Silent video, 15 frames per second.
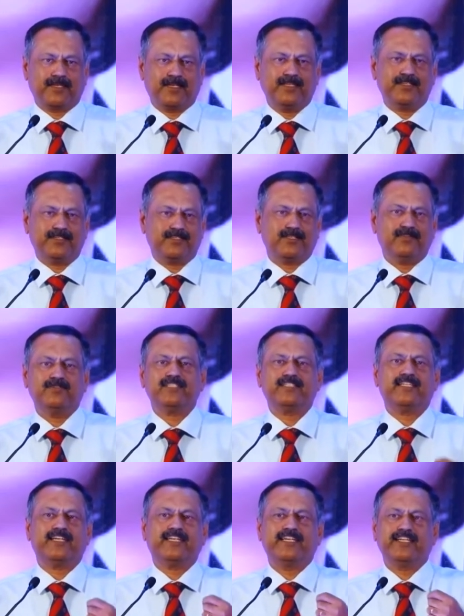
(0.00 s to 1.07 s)
in the service
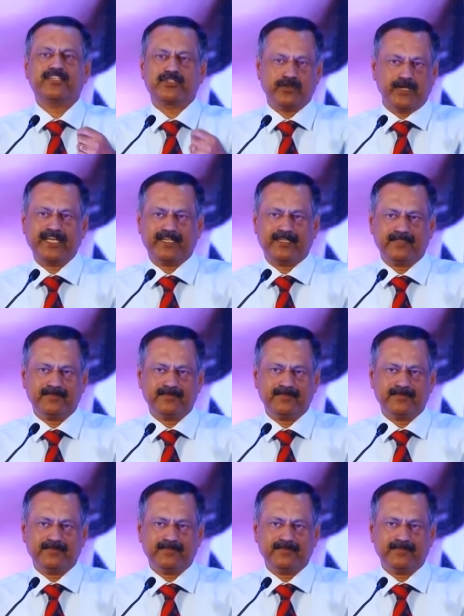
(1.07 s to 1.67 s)
that he is doing